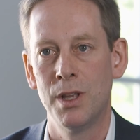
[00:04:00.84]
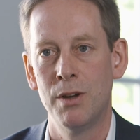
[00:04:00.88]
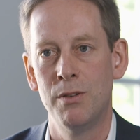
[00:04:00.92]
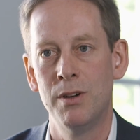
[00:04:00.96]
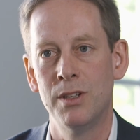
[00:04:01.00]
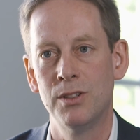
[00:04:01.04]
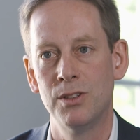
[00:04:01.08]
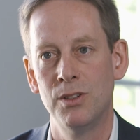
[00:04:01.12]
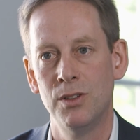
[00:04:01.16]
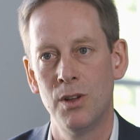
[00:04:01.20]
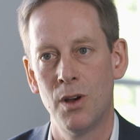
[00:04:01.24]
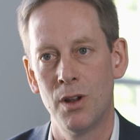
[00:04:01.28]
there
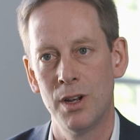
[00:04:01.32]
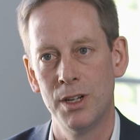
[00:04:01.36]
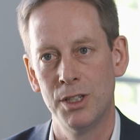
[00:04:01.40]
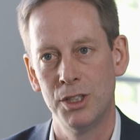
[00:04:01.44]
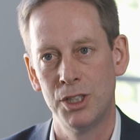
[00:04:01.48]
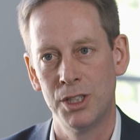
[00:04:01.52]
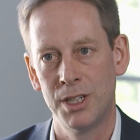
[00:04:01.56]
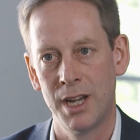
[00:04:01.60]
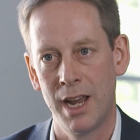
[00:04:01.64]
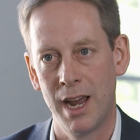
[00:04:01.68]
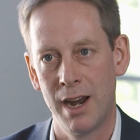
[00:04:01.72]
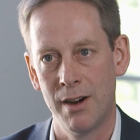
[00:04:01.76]
is knowledge
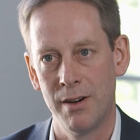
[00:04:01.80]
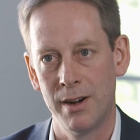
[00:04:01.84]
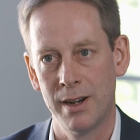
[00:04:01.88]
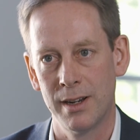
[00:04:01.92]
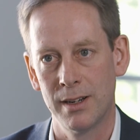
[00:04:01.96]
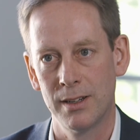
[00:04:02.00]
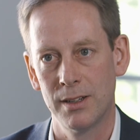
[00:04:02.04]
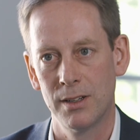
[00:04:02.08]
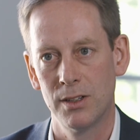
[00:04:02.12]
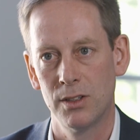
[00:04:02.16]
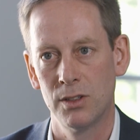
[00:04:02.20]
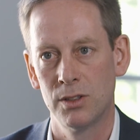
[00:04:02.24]

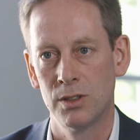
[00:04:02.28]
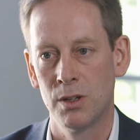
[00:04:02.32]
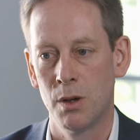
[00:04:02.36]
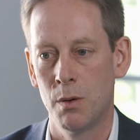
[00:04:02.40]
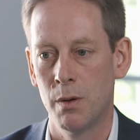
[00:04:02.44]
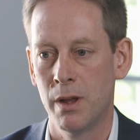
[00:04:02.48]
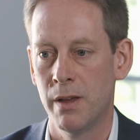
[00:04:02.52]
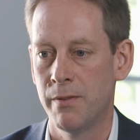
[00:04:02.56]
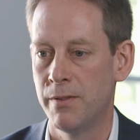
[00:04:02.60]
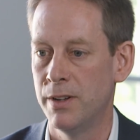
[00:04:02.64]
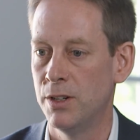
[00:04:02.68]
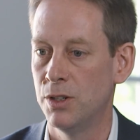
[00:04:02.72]
sharing. So
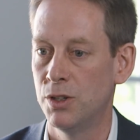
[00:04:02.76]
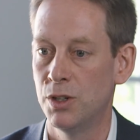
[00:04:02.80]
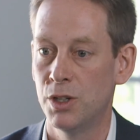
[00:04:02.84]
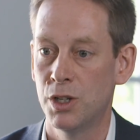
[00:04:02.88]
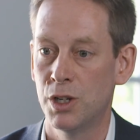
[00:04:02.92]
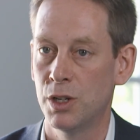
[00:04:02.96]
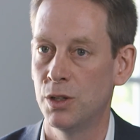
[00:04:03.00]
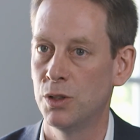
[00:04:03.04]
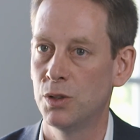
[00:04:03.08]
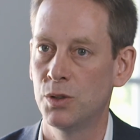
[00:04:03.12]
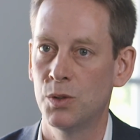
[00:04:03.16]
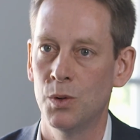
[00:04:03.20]
we have
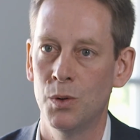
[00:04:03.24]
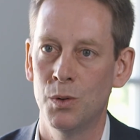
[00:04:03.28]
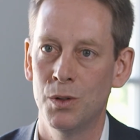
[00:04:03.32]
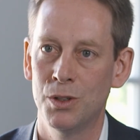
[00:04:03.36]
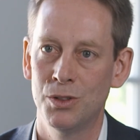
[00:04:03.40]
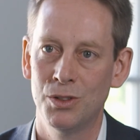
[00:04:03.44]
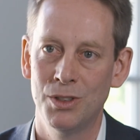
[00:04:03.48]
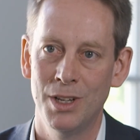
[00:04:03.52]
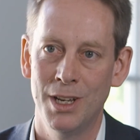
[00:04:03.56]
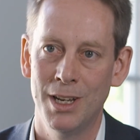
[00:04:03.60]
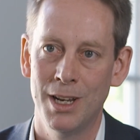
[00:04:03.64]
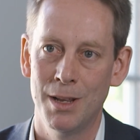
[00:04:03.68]
introduced all the
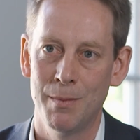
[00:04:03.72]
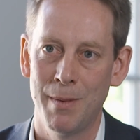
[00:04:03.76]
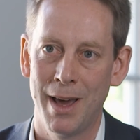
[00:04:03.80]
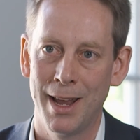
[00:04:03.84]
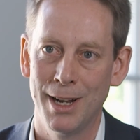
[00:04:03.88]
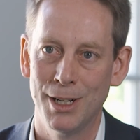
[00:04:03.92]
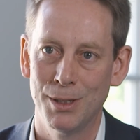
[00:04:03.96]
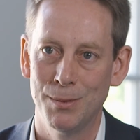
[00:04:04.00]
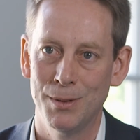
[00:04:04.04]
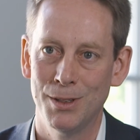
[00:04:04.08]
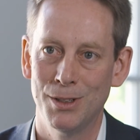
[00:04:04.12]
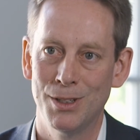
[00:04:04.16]
senior
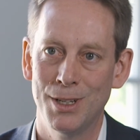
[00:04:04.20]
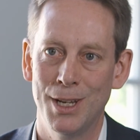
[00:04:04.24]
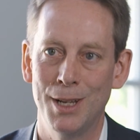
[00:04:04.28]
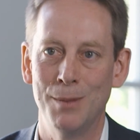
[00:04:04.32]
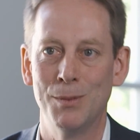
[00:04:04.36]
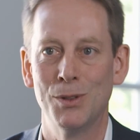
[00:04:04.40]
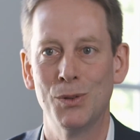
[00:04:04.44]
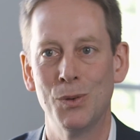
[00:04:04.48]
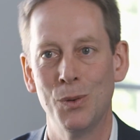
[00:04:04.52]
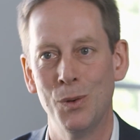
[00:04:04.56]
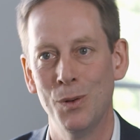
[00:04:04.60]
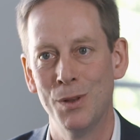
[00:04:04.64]
management
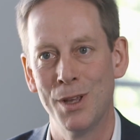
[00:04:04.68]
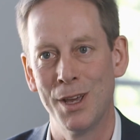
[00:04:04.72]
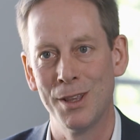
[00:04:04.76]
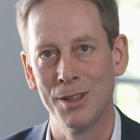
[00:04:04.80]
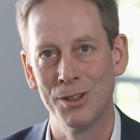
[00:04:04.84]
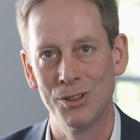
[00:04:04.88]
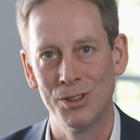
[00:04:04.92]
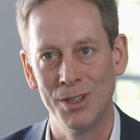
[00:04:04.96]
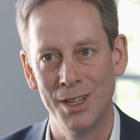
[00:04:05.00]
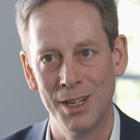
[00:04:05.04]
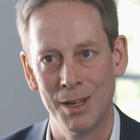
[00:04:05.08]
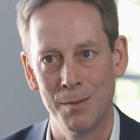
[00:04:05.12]
teams to all the other
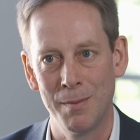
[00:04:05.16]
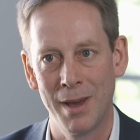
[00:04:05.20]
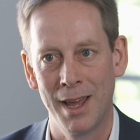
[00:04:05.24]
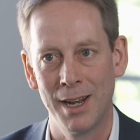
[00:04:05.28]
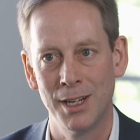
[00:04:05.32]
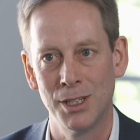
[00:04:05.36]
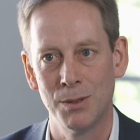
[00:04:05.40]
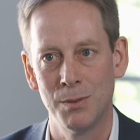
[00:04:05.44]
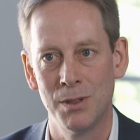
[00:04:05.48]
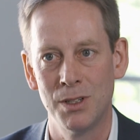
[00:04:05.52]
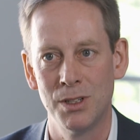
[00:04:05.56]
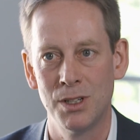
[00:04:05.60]
senior
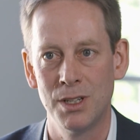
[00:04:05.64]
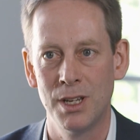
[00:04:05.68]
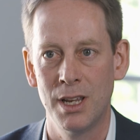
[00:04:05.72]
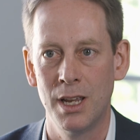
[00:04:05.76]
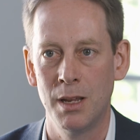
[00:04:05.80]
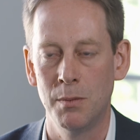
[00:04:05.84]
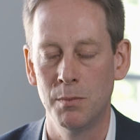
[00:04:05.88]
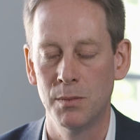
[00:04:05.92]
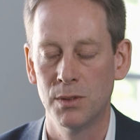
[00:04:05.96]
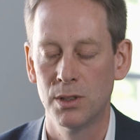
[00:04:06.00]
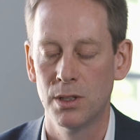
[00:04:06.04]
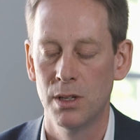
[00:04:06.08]
management
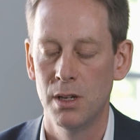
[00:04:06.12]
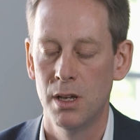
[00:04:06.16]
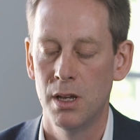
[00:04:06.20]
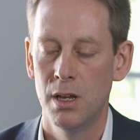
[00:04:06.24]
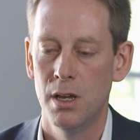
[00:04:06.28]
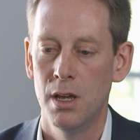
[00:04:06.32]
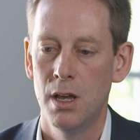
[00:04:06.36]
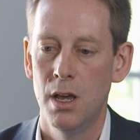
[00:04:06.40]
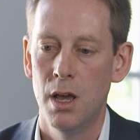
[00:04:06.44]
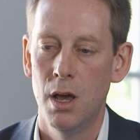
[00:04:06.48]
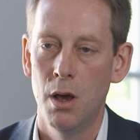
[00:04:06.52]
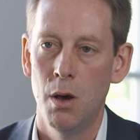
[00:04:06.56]
teams.
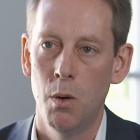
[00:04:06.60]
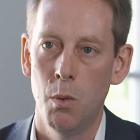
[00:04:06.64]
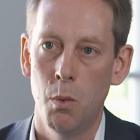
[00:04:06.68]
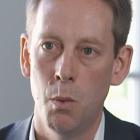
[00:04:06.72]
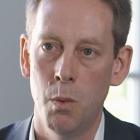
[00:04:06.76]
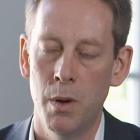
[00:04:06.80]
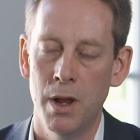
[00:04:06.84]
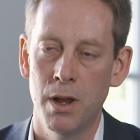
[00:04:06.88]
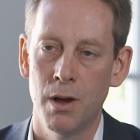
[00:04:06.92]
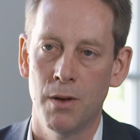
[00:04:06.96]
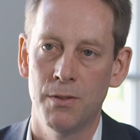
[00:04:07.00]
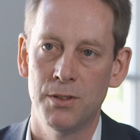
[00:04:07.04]

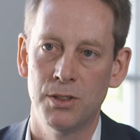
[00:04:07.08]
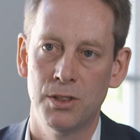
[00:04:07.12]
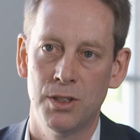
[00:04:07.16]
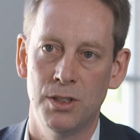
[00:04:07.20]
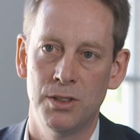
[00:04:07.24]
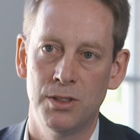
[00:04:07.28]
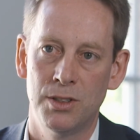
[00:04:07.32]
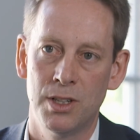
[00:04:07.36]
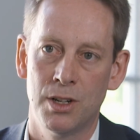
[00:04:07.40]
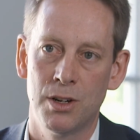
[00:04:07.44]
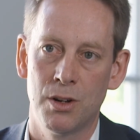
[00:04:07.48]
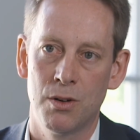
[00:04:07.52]
We obviously
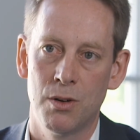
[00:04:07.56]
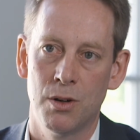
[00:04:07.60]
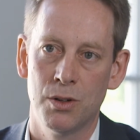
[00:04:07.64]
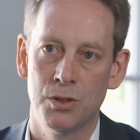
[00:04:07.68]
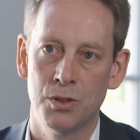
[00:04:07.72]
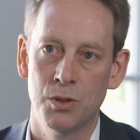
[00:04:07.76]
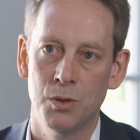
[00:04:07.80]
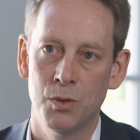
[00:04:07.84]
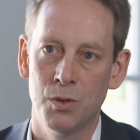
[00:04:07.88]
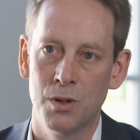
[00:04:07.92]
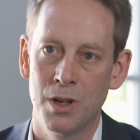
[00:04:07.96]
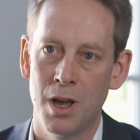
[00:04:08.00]
sit
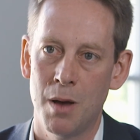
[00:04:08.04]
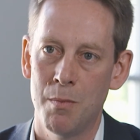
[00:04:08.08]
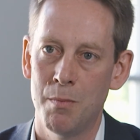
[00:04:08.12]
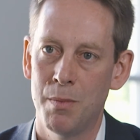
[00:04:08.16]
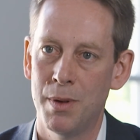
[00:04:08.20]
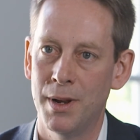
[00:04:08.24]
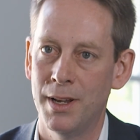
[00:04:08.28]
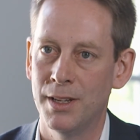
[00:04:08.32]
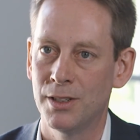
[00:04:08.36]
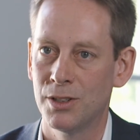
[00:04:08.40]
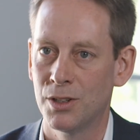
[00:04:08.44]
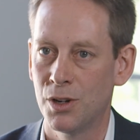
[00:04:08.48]
across all
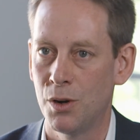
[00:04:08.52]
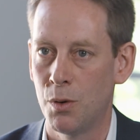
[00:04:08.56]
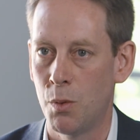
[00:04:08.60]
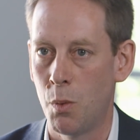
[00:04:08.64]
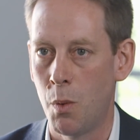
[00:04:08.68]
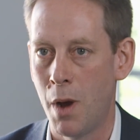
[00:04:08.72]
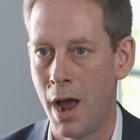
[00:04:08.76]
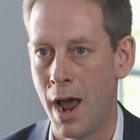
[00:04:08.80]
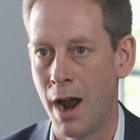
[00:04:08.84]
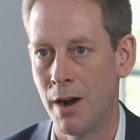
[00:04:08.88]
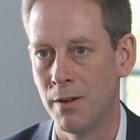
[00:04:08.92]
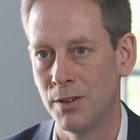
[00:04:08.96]
companies and are
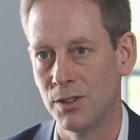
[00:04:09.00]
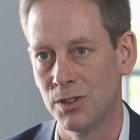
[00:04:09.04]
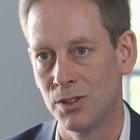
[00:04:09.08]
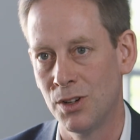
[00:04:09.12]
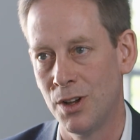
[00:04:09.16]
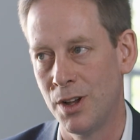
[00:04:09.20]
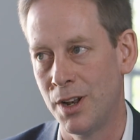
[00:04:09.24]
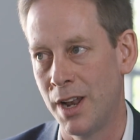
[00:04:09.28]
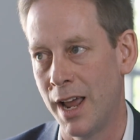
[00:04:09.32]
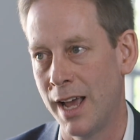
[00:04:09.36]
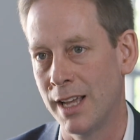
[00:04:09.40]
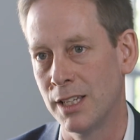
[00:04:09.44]
aware of
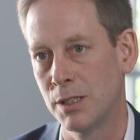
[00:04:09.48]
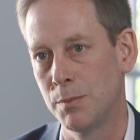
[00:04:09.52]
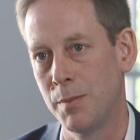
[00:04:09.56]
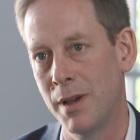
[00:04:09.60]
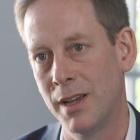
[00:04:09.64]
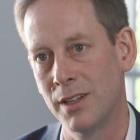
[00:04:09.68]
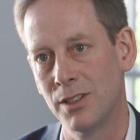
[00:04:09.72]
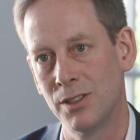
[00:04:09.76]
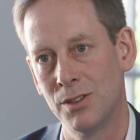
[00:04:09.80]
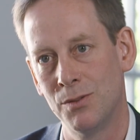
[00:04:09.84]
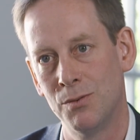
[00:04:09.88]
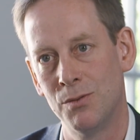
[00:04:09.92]
certain
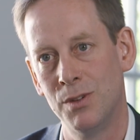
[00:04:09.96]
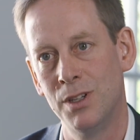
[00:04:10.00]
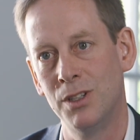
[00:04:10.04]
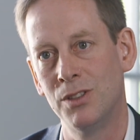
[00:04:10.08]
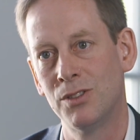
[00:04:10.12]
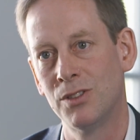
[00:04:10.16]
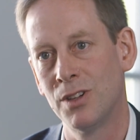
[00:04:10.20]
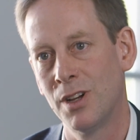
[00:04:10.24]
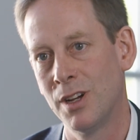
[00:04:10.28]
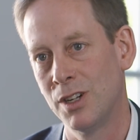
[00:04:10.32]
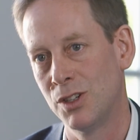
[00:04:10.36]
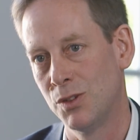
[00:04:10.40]
aspects of
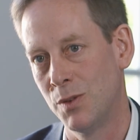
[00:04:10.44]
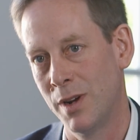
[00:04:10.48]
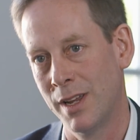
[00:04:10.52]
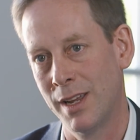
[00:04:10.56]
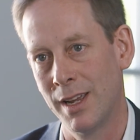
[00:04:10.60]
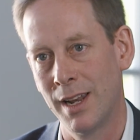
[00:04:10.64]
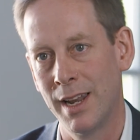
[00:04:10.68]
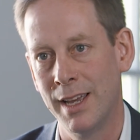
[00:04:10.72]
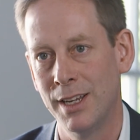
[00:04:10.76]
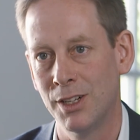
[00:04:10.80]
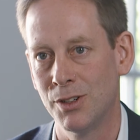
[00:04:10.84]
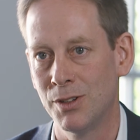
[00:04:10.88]
research,
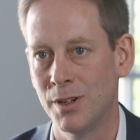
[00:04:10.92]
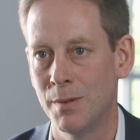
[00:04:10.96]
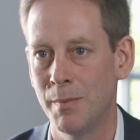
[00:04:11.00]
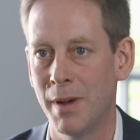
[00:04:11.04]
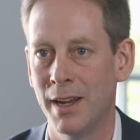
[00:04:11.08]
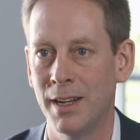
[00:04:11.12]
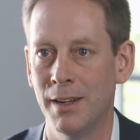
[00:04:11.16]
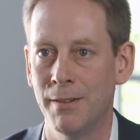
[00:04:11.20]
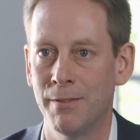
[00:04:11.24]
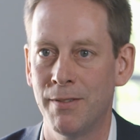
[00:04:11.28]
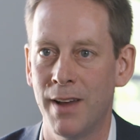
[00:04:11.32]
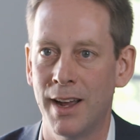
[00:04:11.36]
regulatory,
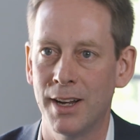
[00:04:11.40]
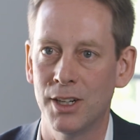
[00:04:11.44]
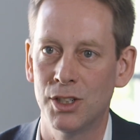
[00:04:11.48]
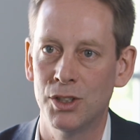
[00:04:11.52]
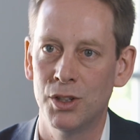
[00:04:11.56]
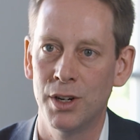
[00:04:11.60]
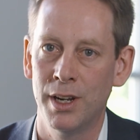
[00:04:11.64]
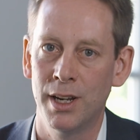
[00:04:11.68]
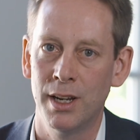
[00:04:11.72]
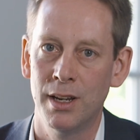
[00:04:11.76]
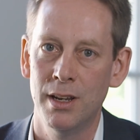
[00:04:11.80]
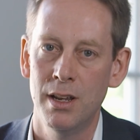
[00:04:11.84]

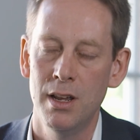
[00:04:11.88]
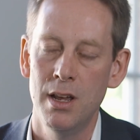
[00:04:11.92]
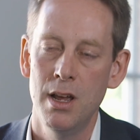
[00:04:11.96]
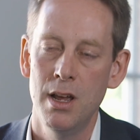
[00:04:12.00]
manufacturing.